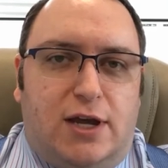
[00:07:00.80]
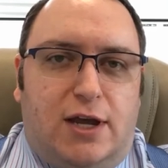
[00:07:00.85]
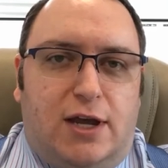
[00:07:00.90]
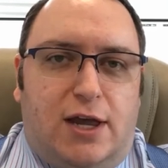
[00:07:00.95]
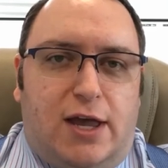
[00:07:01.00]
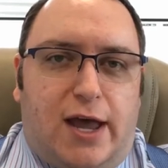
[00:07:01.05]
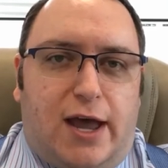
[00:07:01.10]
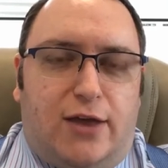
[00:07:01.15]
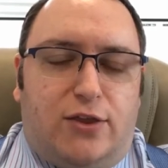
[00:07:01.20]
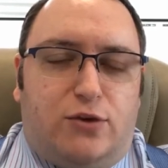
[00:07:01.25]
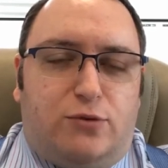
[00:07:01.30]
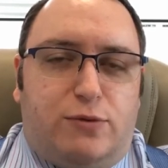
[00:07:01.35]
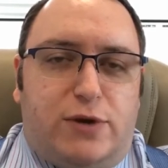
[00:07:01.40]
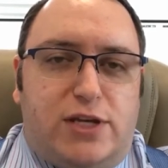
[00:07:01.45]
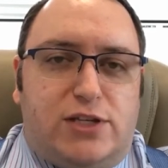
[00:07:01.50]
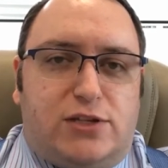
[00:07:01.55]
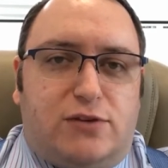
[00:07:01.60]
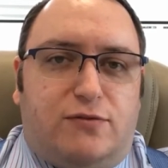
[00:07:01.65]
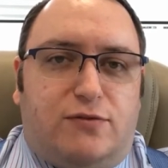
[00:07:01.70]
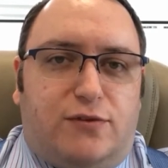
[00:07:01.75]
The
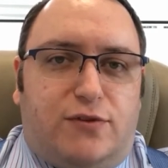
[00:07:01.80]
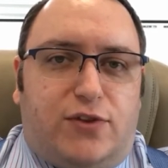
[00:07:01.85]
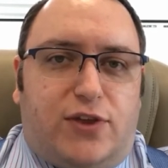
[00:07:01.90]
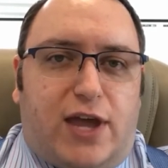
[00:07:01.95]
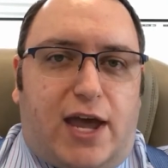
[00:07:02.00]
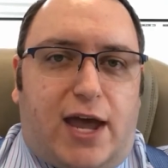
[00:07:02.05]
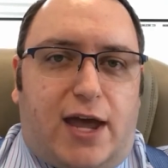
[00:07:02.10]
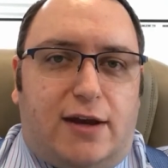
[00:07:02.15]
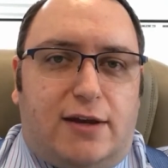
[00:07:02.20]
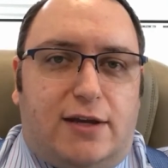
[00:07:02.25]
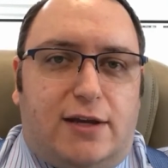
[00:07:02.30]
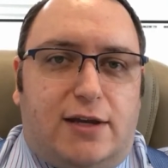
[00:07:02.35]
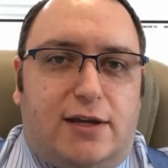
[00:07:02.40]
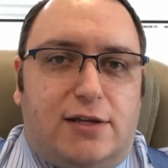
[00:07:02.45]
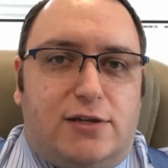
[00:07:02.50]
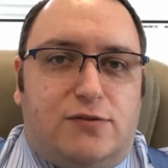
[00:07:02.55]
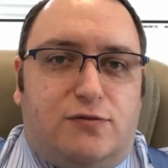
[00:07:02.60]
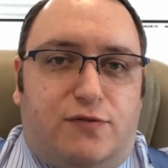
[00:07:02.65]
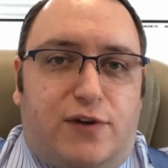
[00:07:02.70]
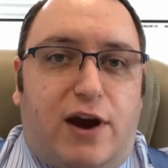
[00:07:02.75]
reason for that
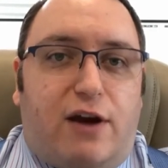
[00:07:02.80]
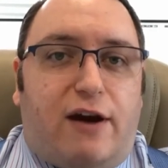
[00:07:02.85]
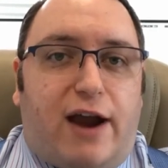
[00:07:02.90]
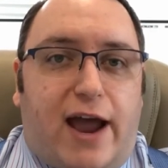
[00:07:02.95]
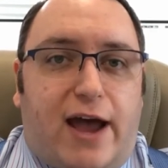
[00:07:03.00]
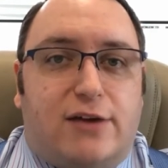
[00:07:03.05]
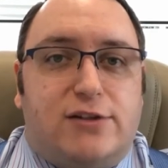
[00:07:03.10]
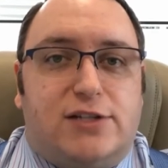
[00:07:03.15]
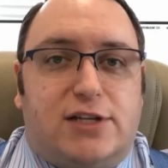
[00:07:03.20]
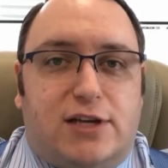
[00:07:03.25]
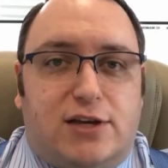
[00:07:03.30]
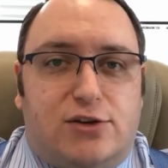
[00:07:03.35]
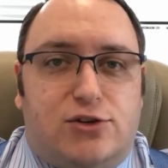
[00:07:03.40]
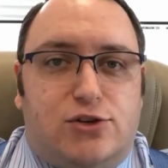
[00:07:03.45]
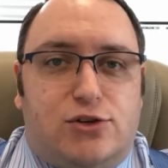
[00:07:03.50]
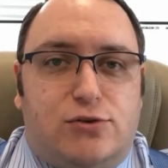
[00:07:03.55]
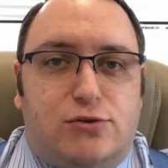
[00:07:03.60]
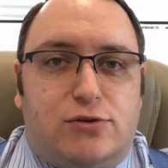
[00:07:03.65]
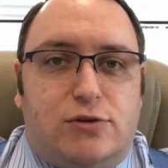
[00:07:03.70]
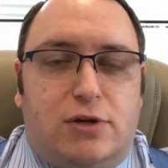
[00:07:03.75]
is fair housing
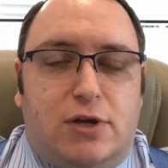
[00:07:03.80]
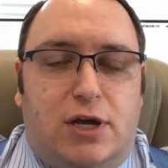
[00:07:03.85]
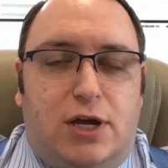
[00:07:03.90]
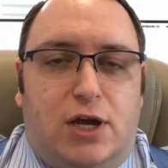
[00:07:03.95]
issues.